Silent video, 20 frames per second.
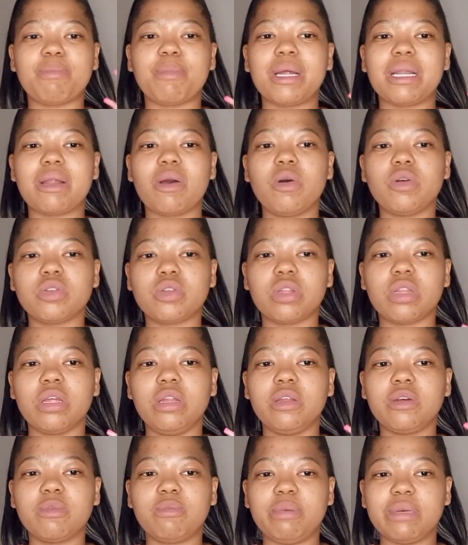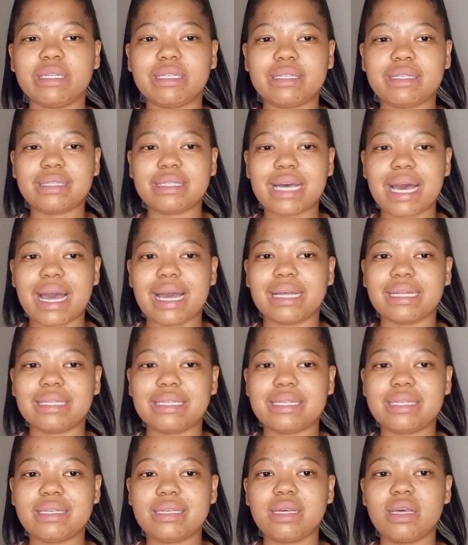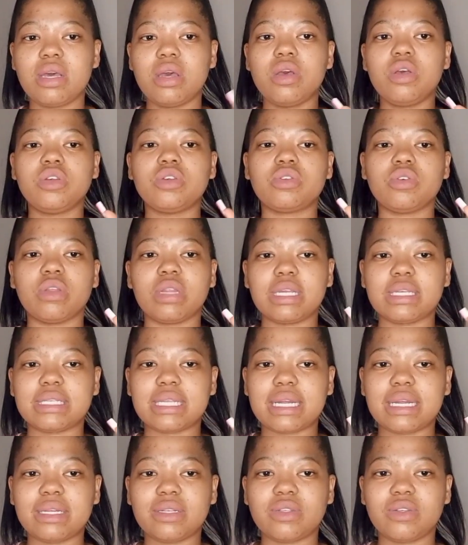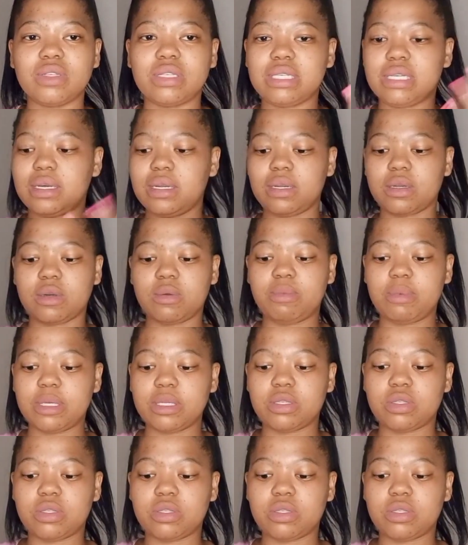but also they're a little bit tight, so they're starting to tear a little bit.